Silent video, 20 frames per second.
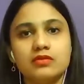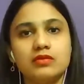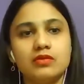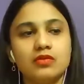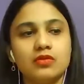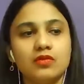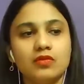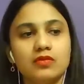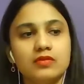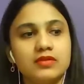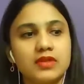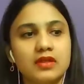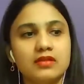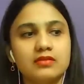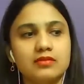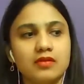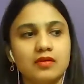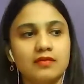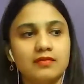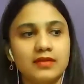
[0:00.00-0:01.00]
was no
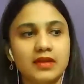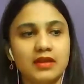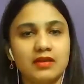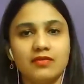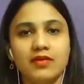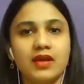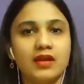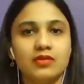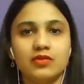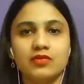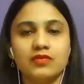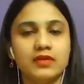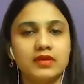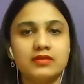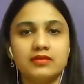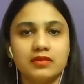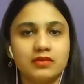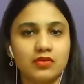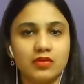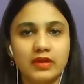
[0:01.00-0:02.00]
sense of like, why are you
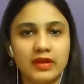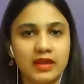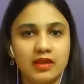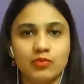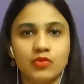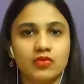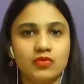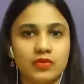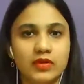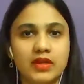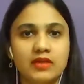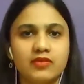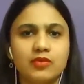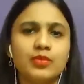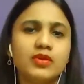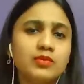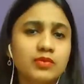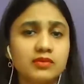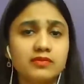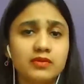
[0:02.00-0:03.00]
wasting your time or whatever.
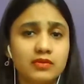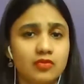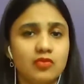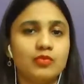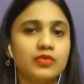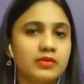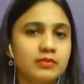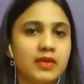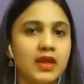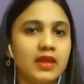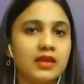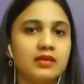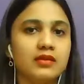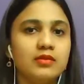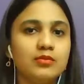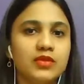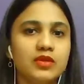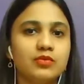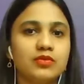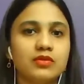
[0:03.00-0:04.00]
People were
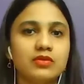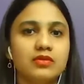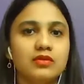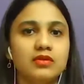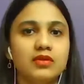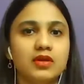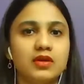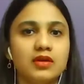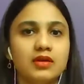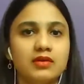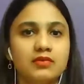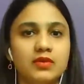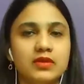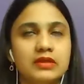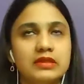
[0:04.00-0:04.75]
open-minded. People were